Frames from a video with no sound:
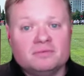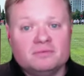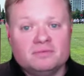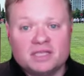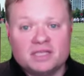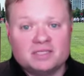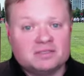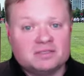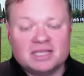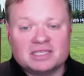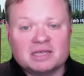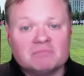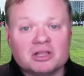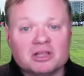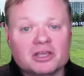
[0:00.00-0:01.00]
That's
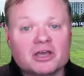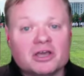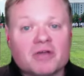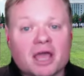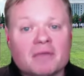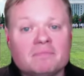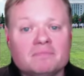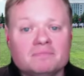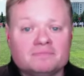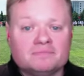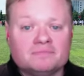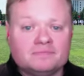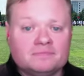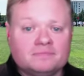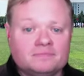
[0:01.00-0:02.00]
completely okay.
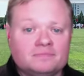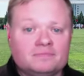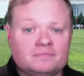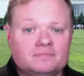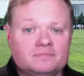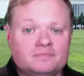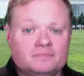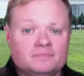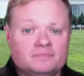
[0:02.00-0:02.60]
Yeah,